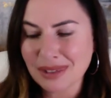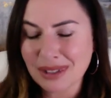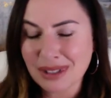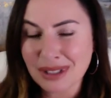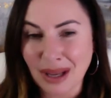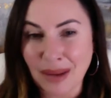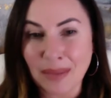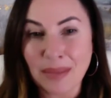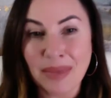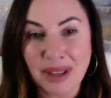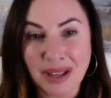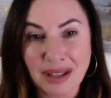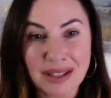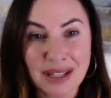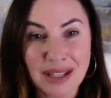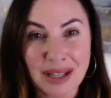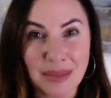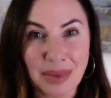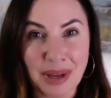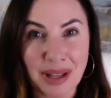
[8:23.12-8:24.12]
some
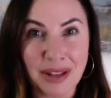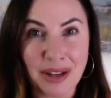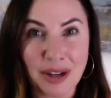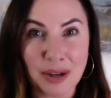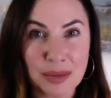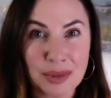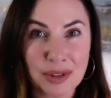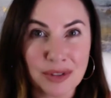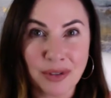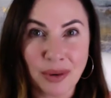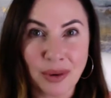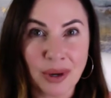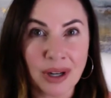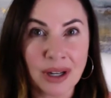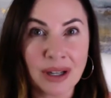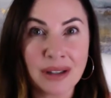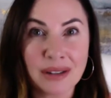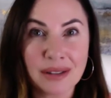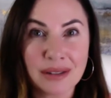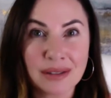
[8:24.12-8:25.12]
things had been there
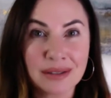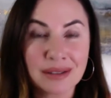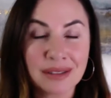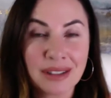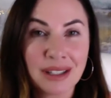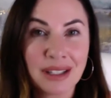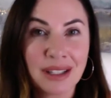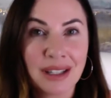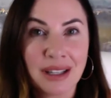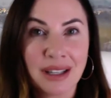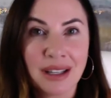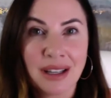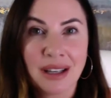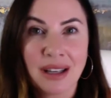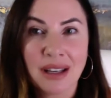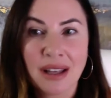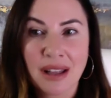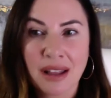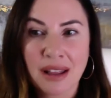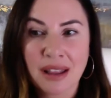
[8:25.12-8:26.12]
before,
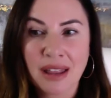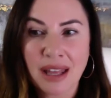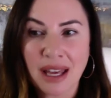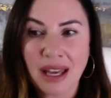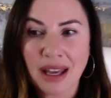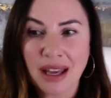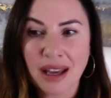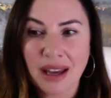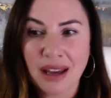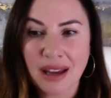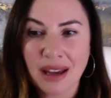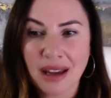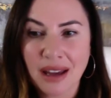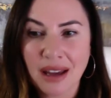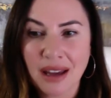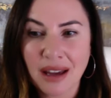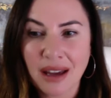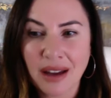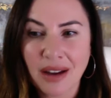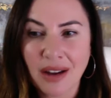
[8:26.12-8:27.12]
that
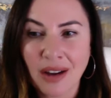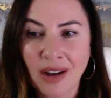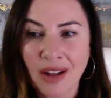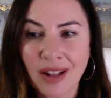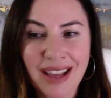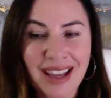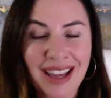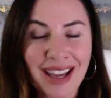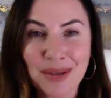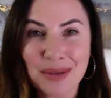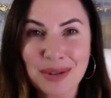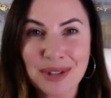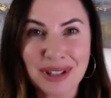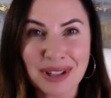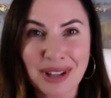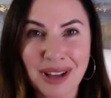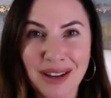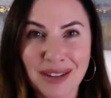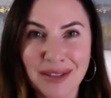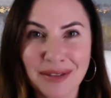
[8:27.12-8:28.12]
all I had was
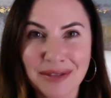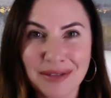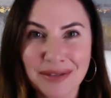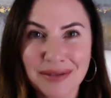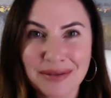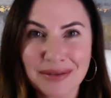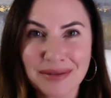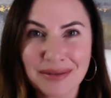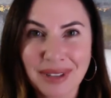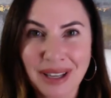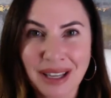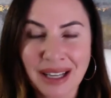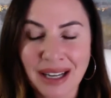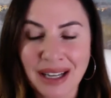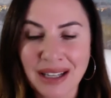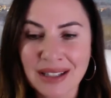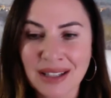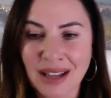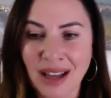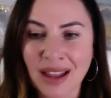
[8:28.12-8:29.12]
love. And
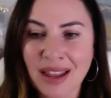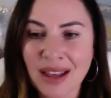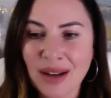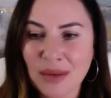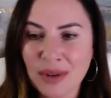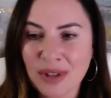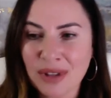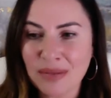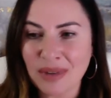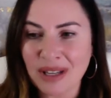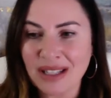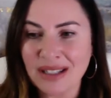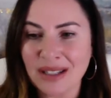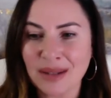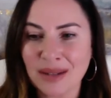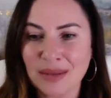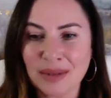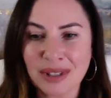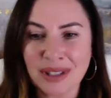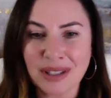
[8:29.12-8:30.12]
I saw that with my
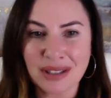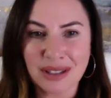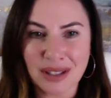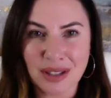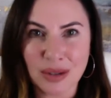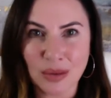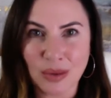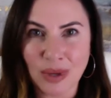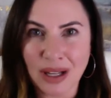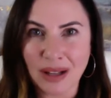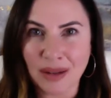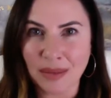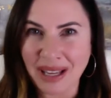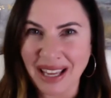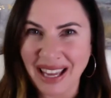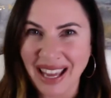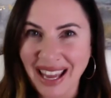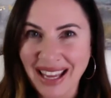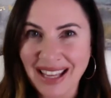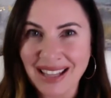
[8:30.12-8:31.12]
siblings as well,
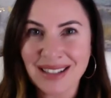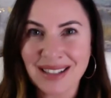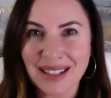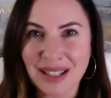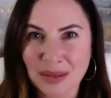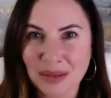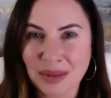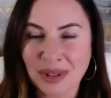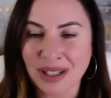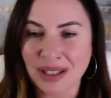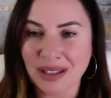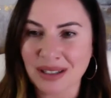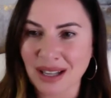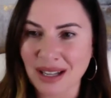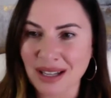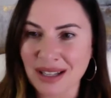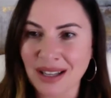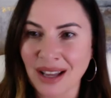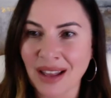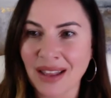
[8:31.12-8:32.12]
my 8 siblings.
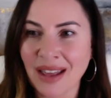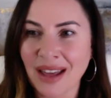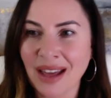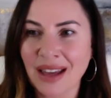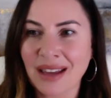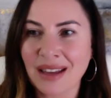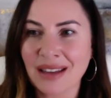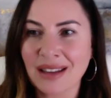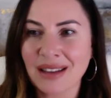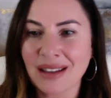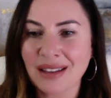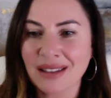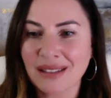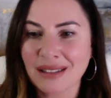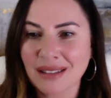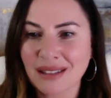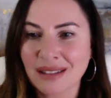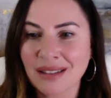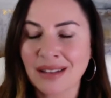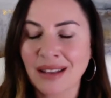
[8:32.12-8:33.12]
I saw
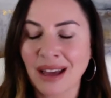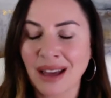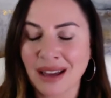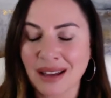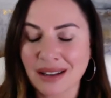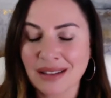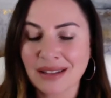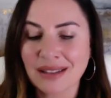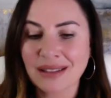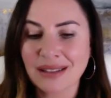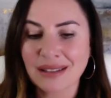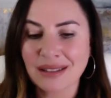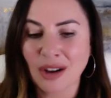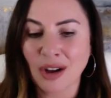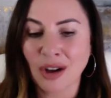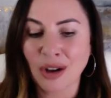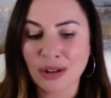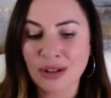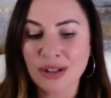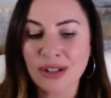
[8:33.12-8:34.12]
that
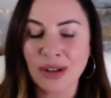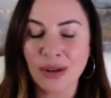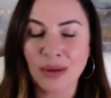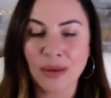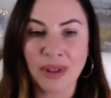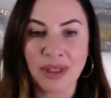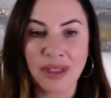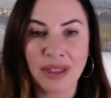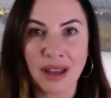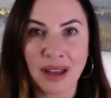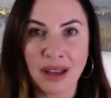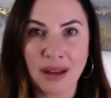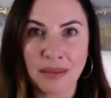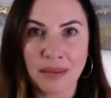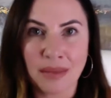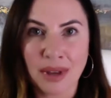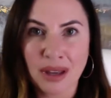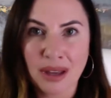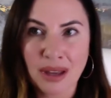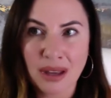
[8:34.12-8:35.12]
also with
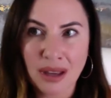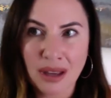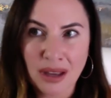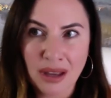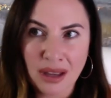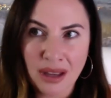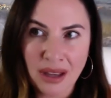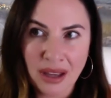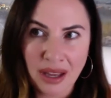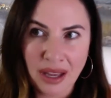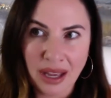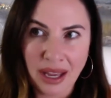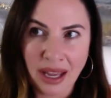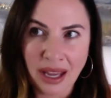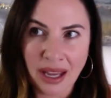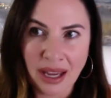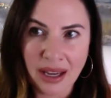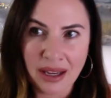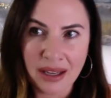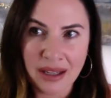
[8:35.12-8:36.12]
them.
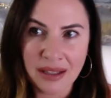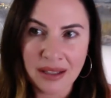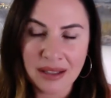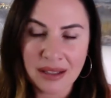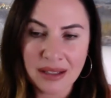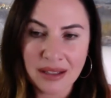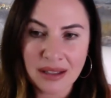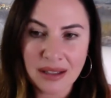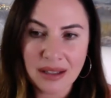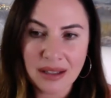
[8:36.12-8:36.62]
And